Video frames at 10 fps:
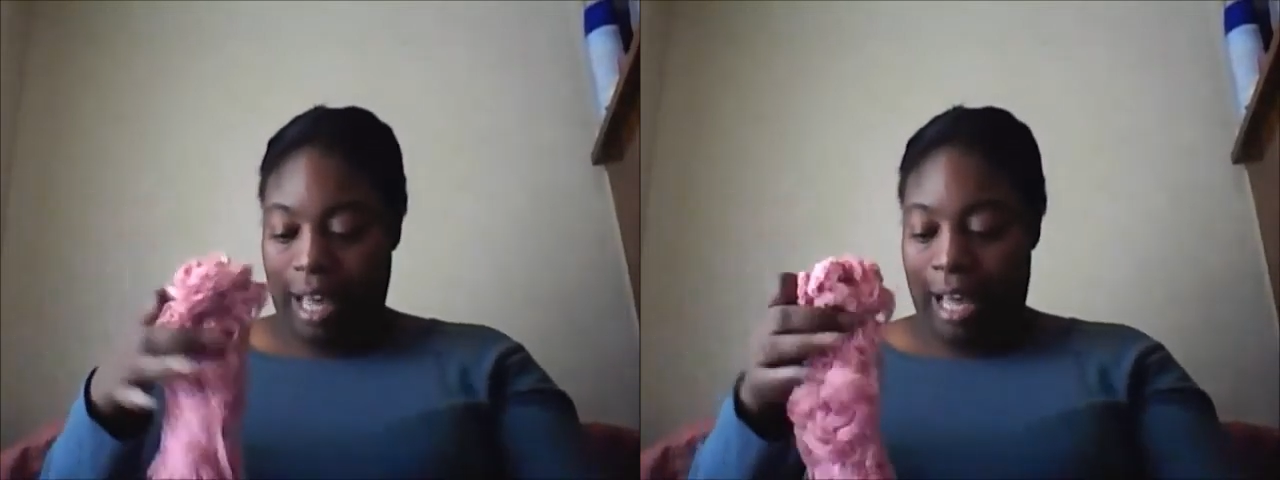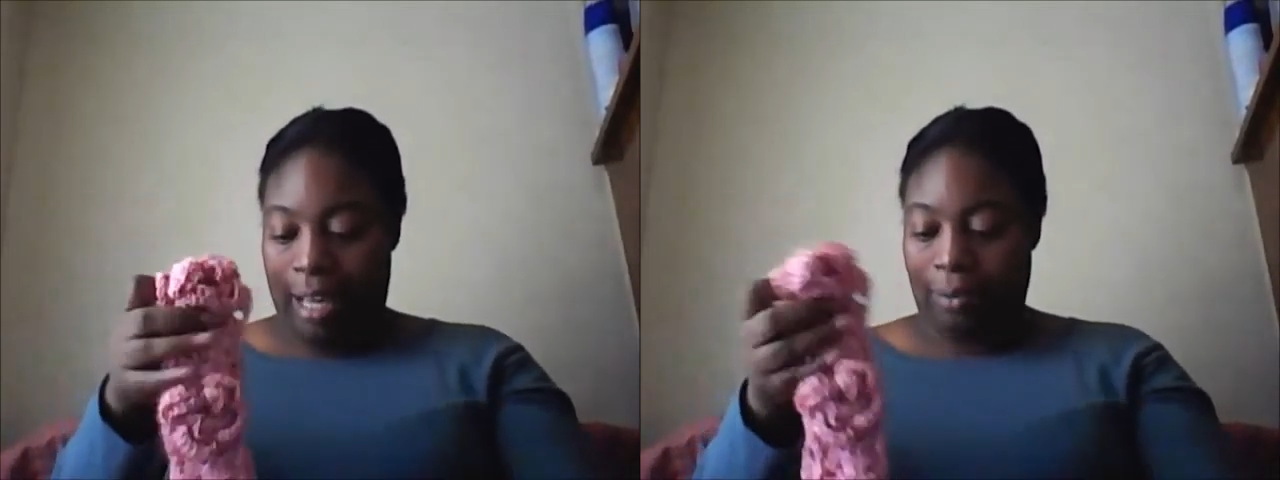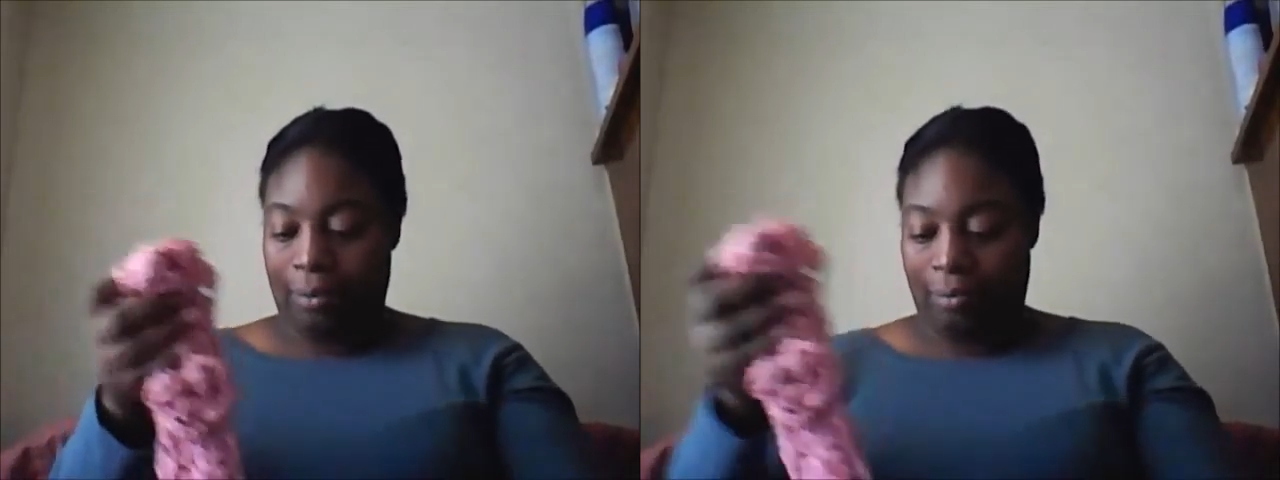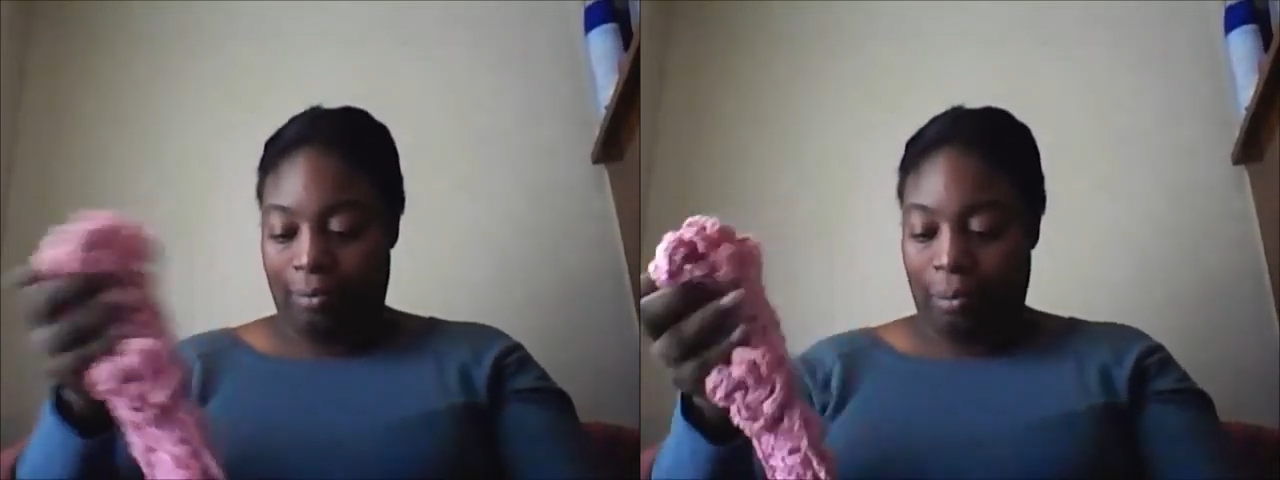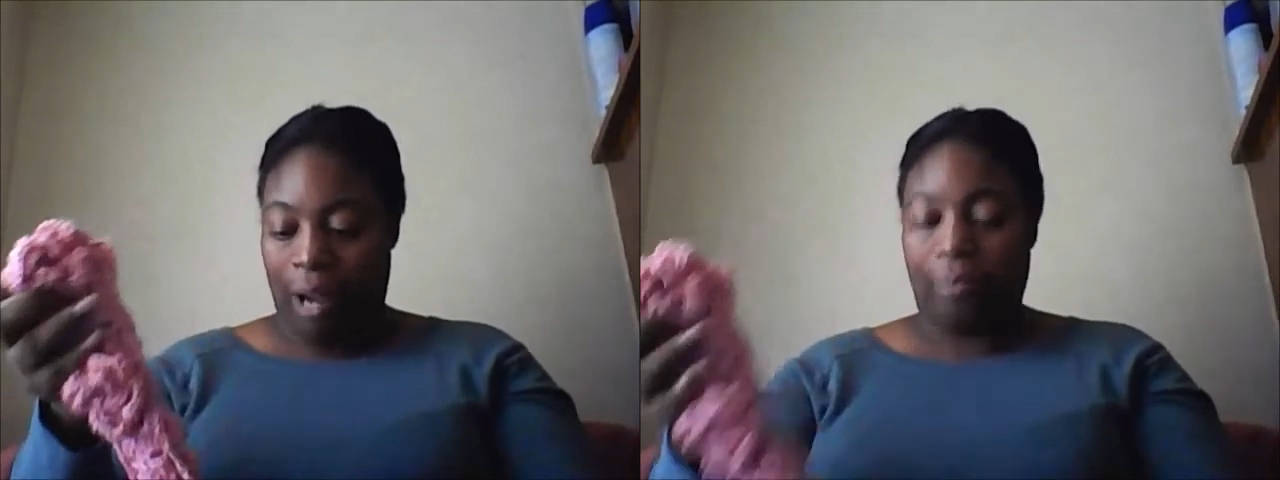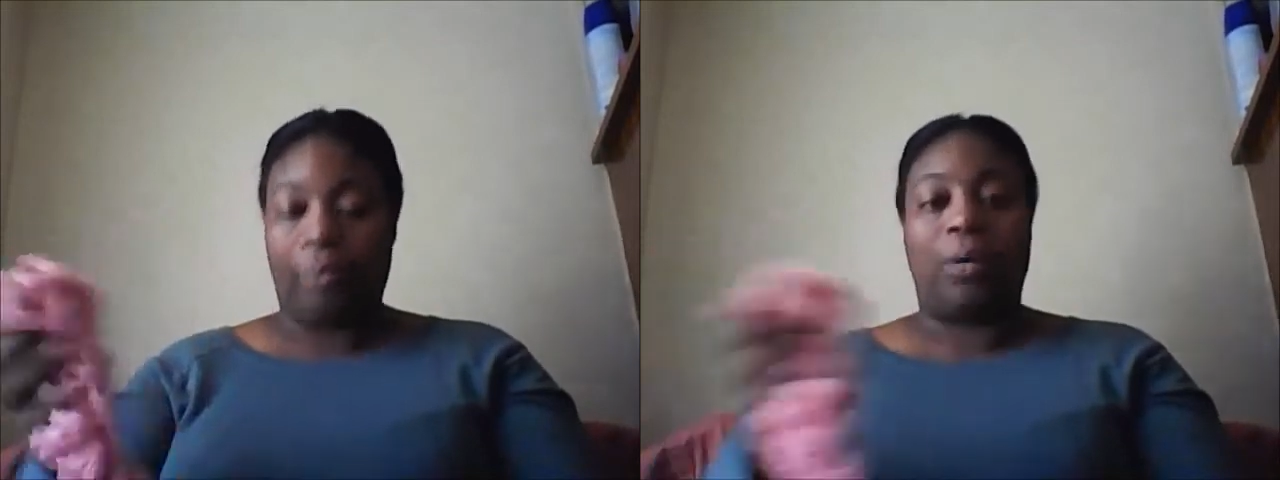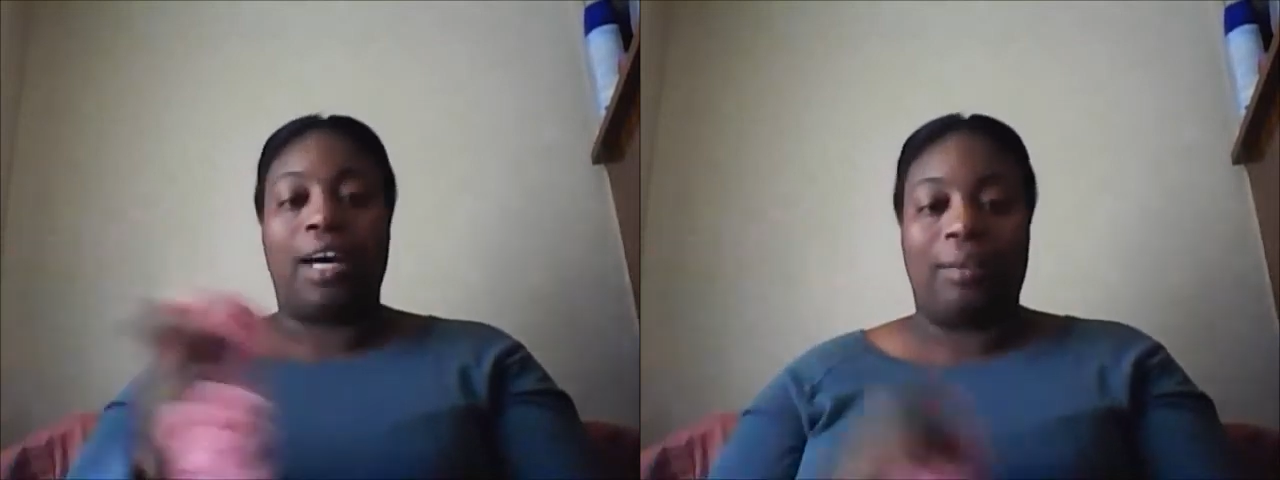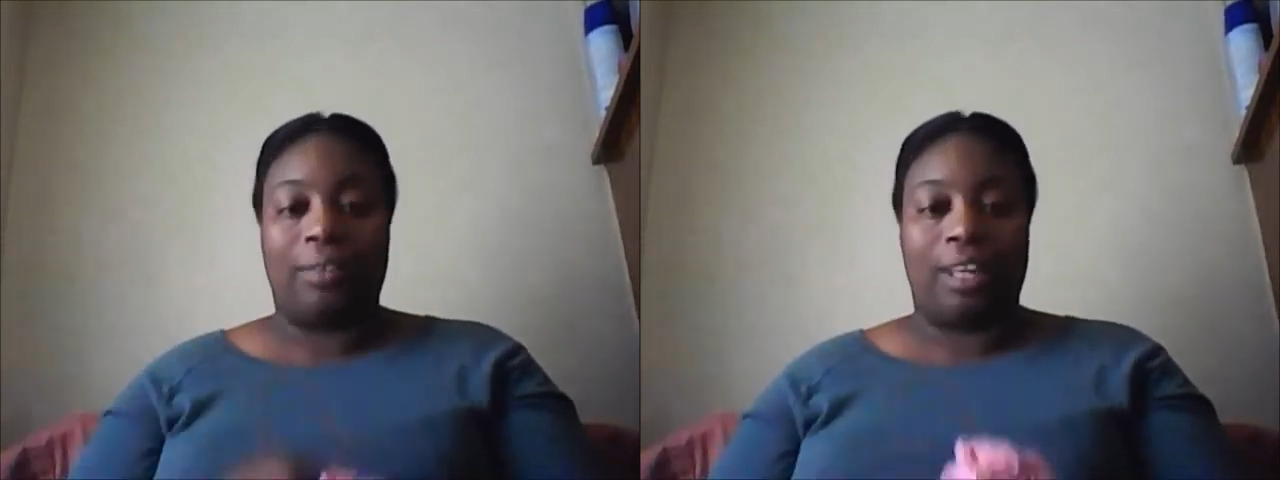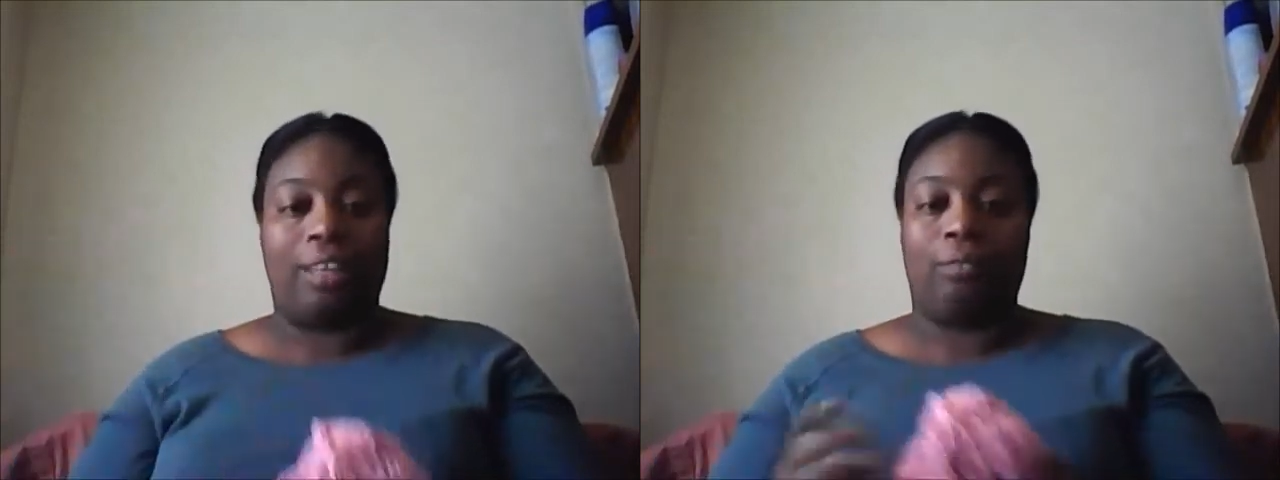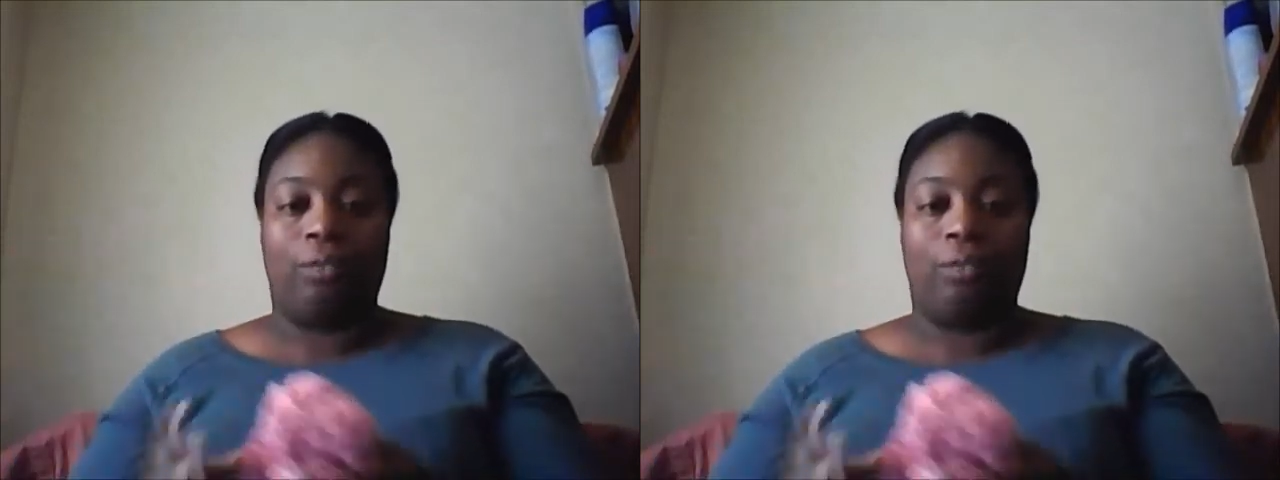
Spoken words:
I probably will have another